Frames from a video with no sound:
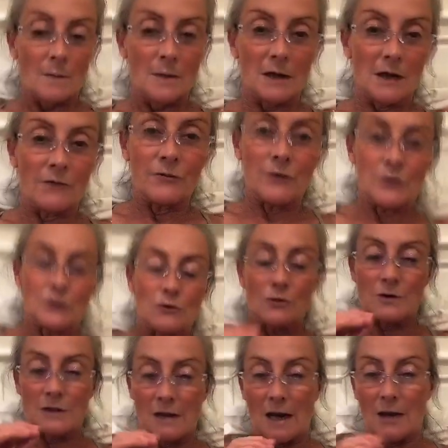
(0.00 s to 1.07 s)
But if you
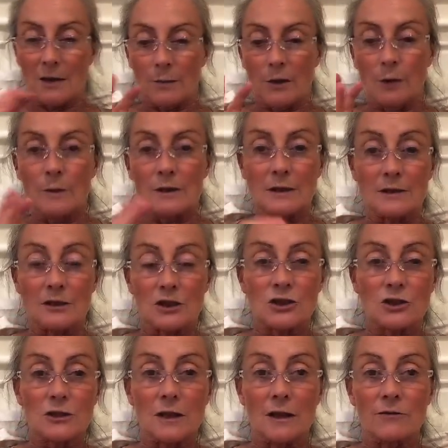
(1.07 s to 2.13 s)
do stay in the moment and
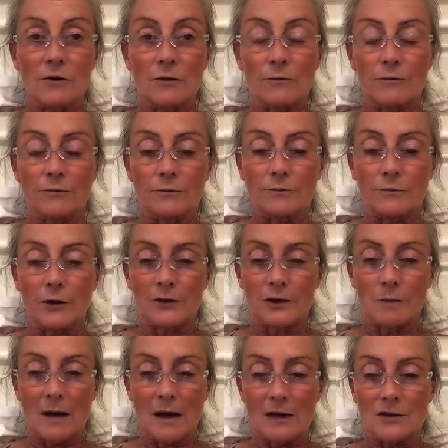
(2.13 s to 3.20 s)
just, if you got
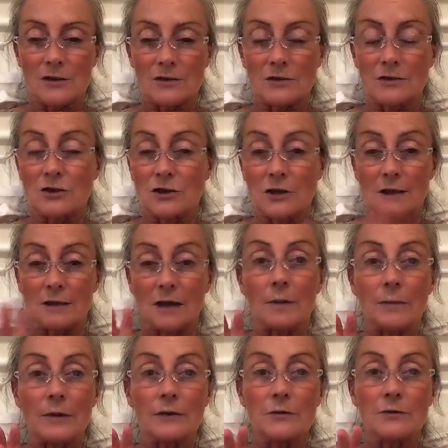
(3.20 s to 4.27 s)
the mind just to shut
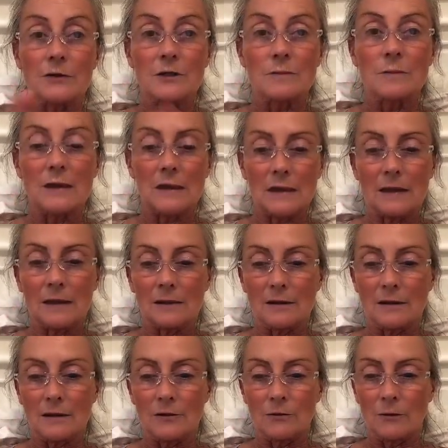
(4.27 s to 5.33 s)
up and you just be,
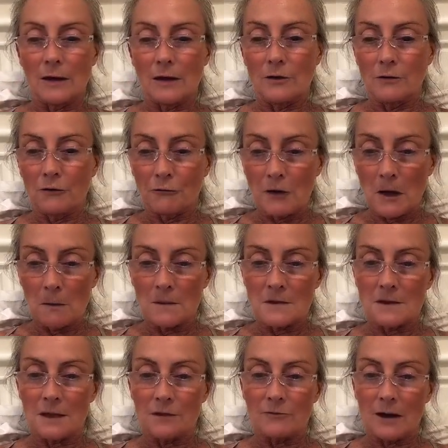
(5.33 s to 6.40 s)
your
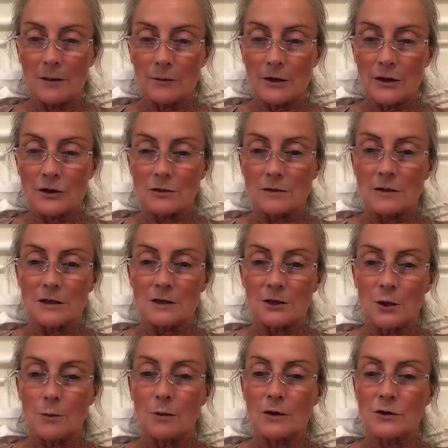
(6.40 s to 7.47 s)
frequency and vibration is
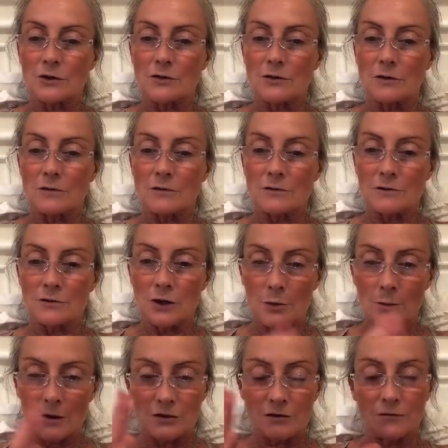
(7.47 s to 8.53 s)
so much
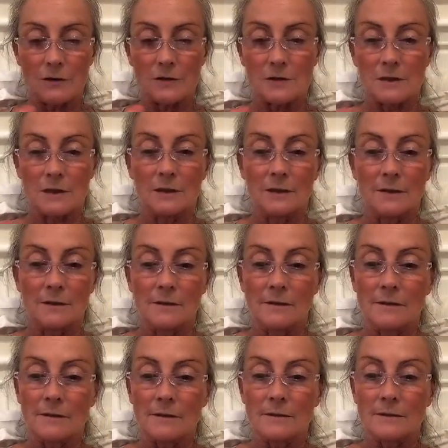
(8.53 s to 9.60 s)
faster.
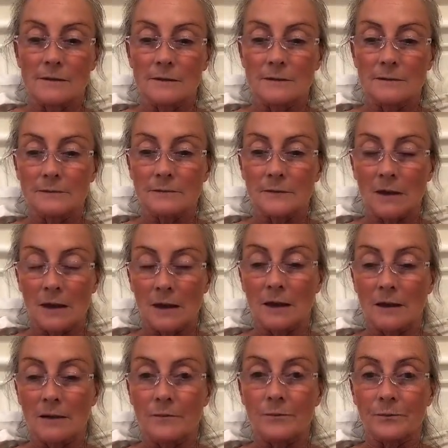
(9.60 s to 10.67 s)

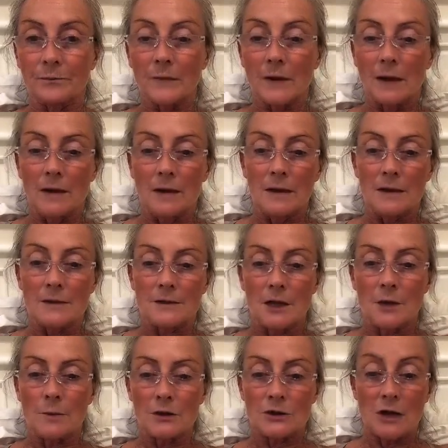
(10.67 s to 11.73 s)
Yeah. It's
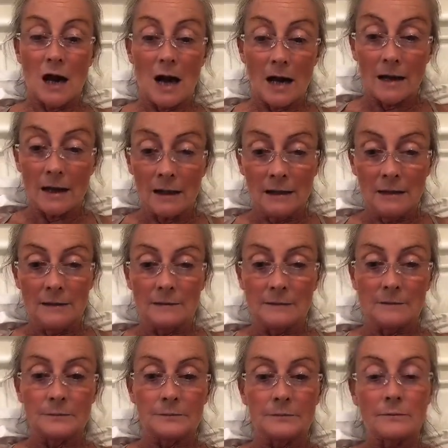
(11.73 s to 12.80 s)
so much higher,
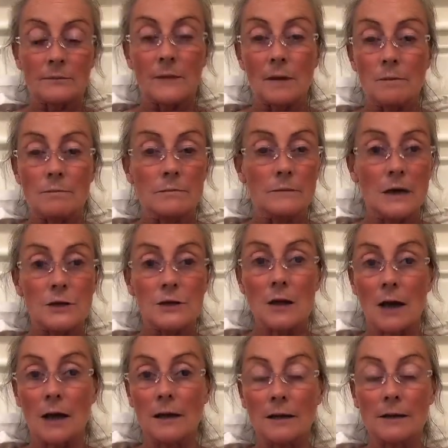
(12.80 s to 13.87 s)
much
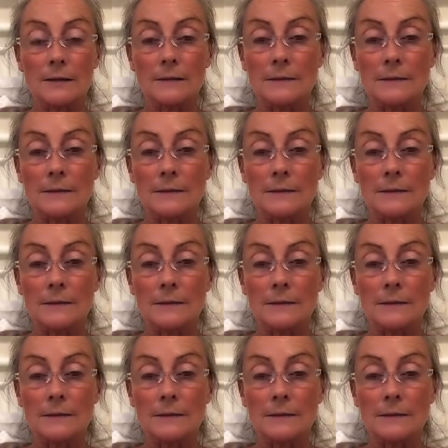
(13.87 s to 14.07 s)
higher.